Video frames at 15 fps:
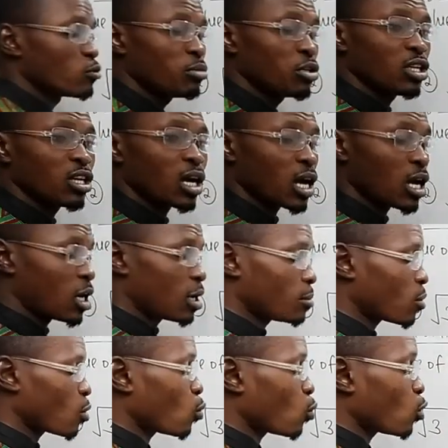should be
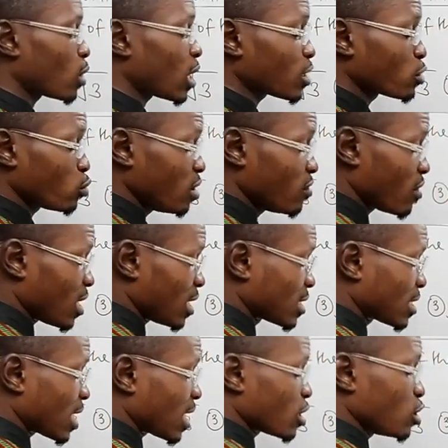we would like to leave our
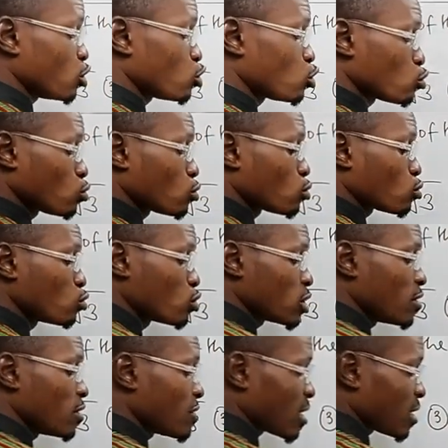answer in 2
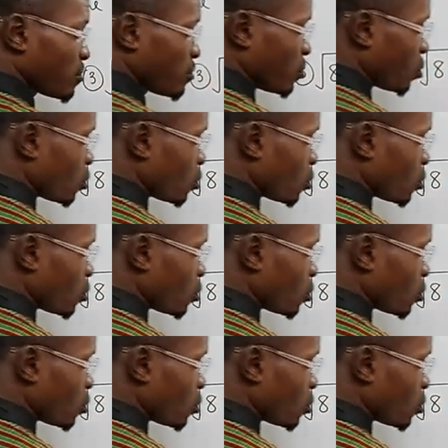significant